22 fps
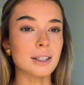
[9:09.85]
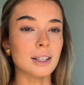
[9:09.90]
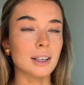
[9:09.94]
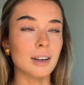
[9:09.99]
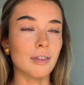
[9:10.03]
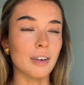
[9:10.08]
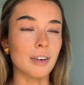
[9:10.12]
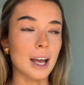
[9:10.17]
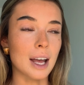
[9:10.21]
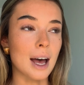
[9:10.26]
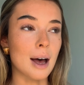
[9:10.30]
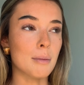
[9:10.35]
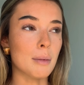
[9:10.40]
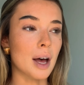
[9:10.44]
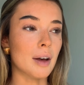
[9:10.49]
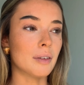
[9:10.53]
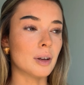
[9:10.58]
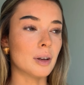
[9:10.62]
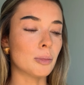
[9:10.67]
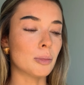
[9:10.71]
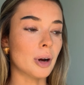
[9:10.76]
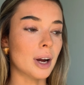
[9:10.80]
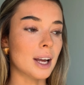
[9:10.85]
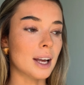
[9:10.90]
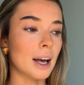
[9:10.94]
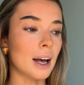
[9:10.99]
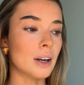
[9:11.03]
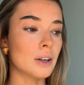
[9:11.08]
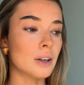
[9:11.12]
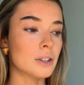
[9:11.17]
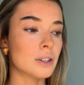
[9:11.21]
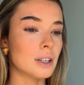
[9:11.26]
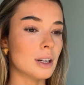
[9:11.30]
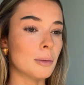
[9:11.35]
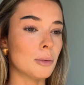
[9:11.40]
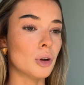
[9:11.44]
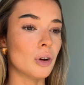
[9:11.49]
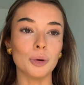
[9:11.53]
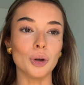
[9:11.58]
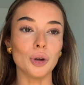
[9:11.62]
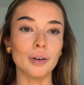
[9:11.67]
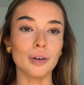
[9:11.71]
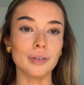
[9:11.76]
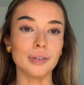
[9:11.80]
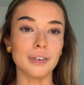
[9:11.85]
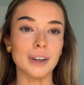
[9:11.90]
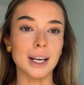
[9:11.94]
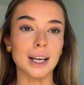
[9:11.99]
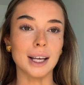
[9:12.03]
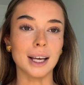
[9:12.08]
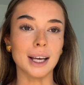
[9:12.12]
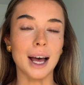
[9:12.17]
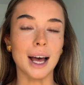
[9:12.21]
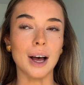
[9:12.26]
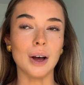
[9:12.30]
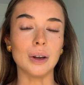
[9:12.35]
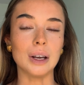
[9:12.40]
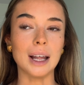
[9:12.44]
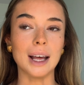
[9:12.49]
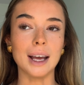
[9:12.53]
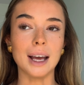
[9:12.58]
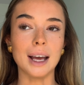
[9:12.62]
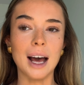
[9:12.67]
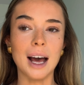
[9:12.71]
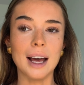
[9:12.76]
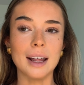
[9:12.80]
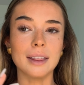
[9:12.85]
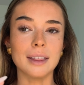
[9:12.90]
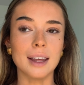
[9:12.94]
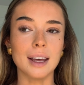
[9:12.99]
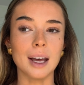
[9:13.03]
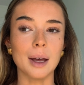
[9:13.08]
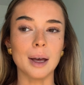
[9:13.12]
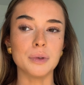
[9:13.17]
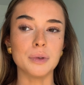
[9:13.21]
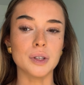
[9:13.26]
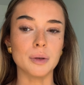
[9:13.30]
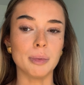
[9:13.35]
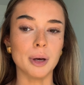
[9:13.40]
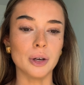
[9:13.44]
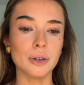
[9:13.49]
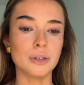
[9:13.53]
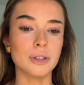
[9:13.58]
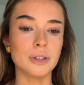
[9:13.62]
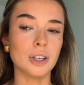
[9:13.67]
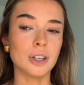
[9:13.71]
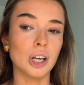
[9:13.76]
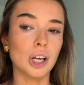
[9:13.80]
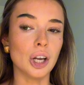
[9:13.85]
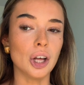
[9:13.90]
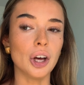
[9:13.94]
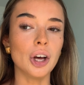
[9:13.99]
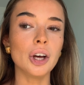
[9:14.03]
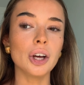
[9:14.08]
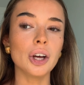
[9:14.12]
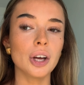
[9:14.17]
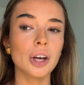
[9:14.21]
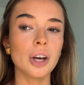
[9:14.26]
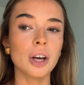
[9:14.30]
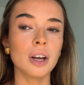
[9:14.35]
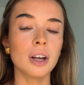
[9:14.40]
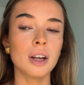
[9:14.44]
and if I am having breakouts and I'm not feeling how like I think I'm supposed to look,